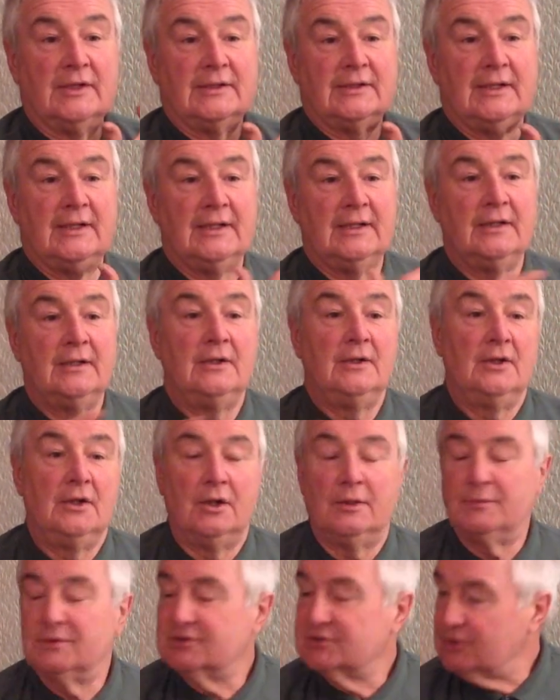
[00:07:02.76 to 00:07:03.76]
there, and
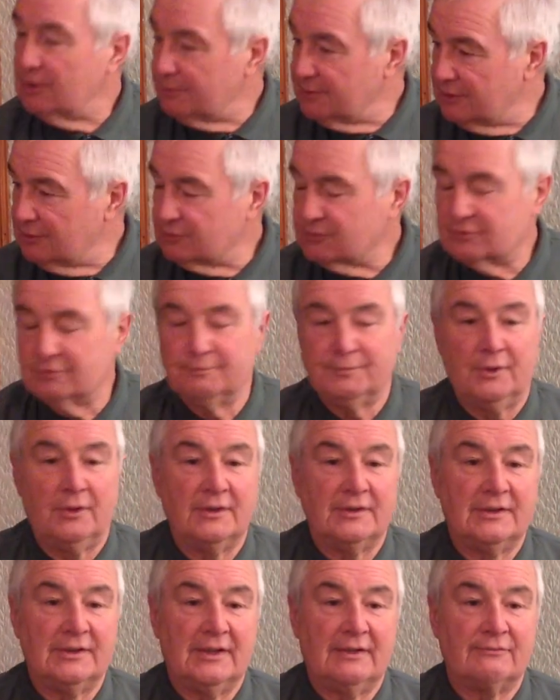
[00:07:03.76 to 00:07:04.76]
would stop the horse from biting
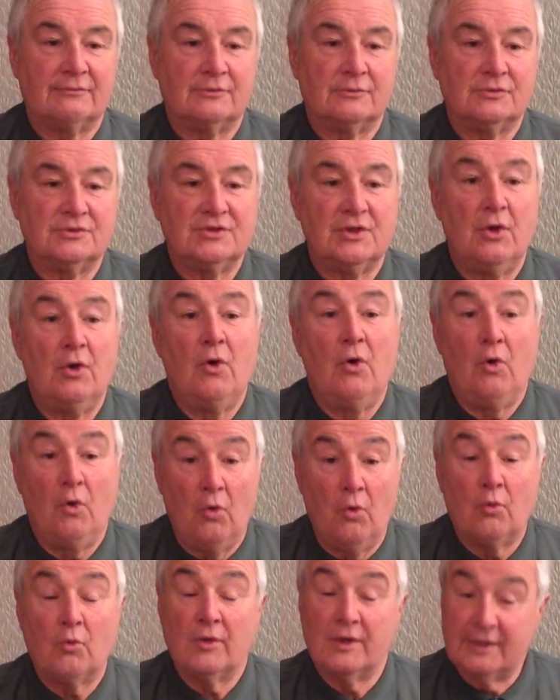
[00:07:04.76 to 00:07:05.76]
another horse,
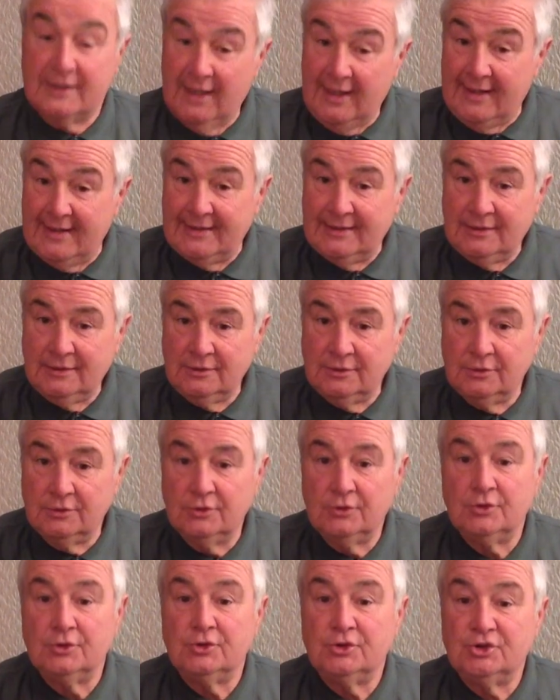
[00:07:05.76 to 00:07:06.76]
or again,
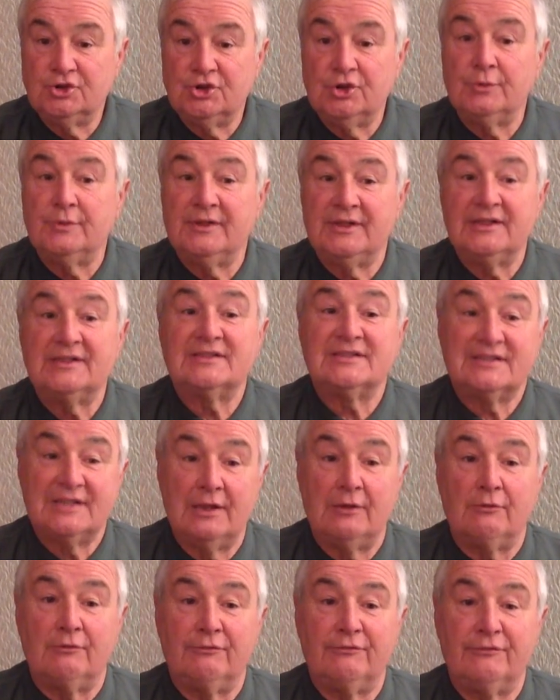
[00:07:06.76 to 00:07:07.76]
chewing
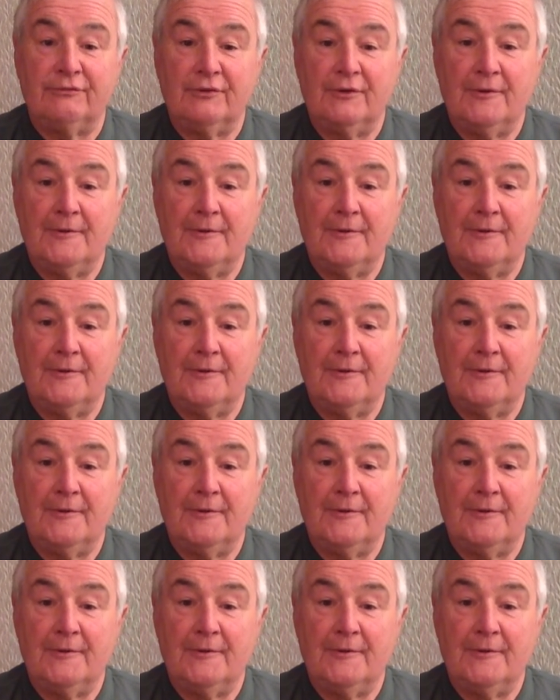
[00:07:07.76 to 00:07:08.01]
itself,